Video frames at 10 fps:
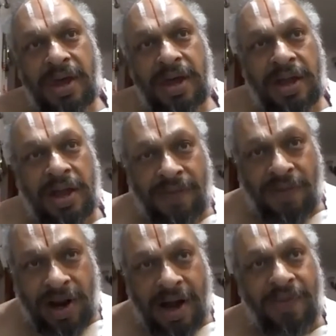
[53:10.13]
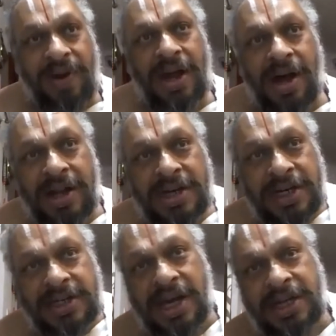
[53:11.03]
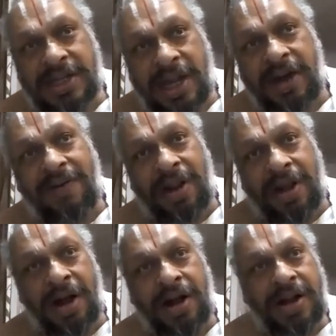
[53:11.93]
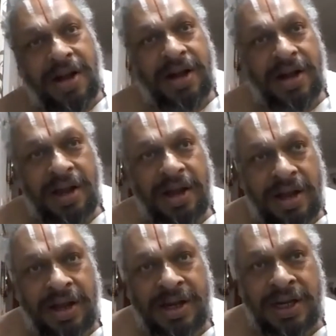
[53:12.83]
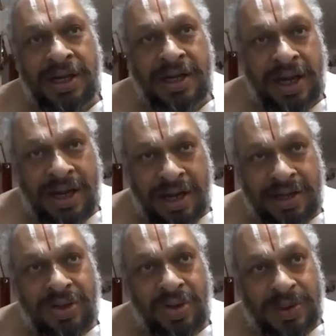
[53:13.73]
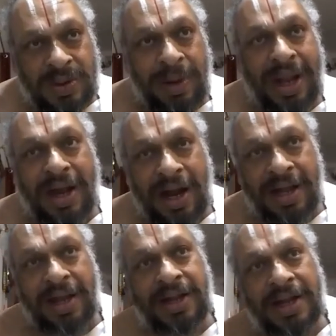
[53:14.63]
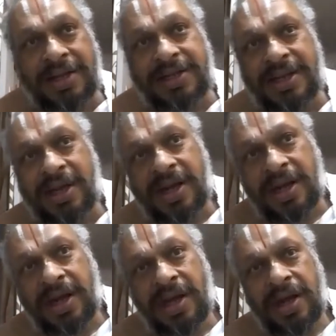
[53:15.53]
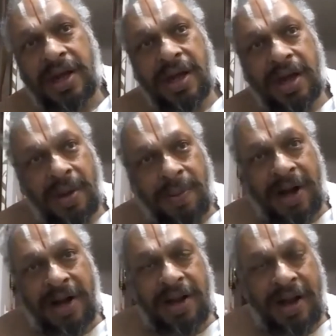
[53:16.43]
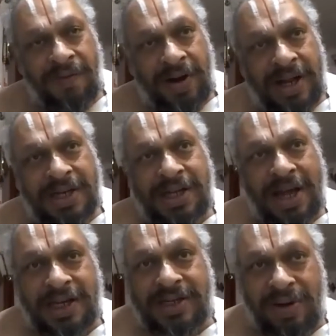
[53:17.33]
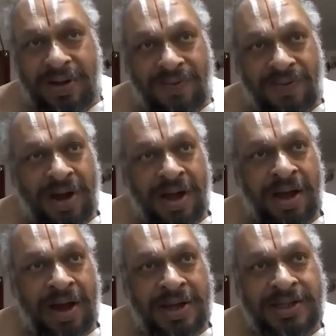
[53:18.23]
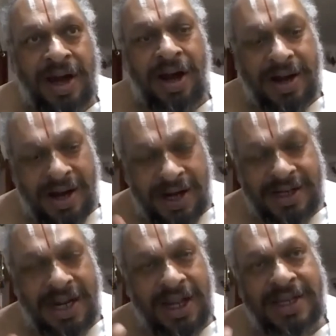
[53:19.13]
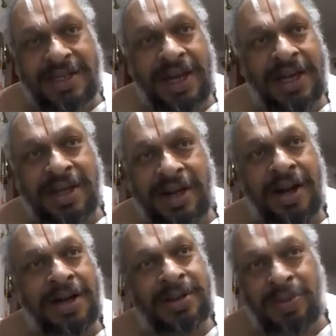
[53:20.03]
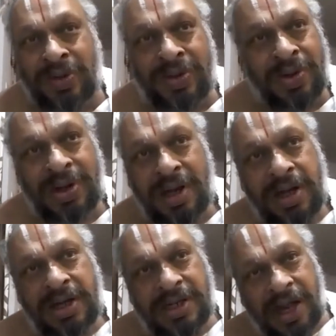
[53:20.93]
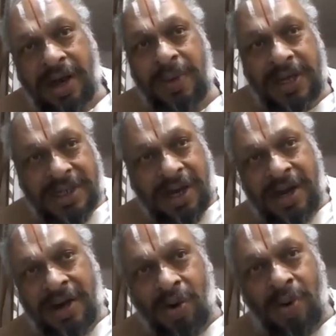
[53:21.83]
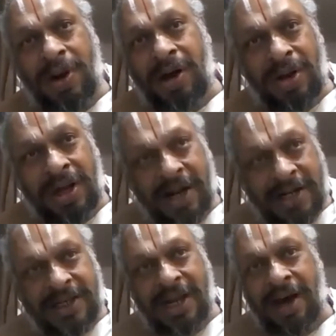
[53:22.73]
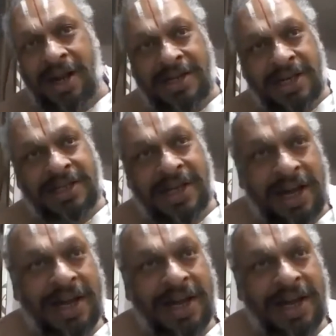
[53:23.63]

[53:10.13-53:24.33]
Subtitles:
Then for offering Adishesha, a snake will not, it can consumes milk and other things. But if it is laced with salt, traditionally snakes are not supposed to. Snake means a cobra only, that is the Adishesha.